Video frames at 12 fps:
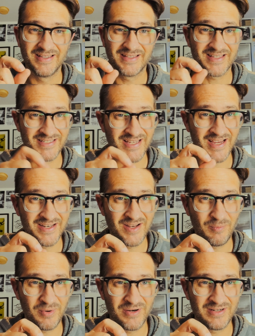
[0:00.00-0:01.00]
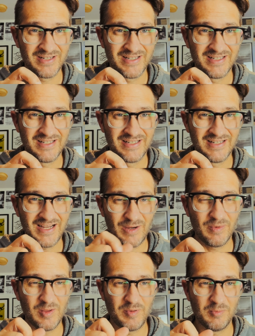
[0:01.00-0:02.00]
That second number, how
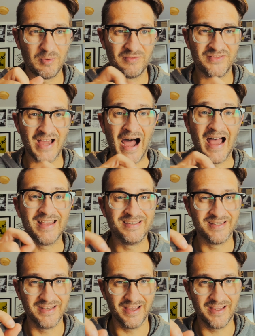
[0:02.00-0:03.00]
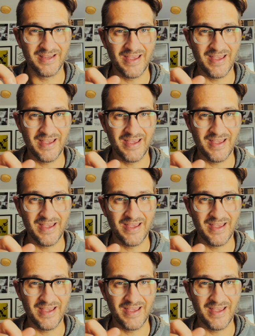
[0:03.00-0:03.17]
many people have died today.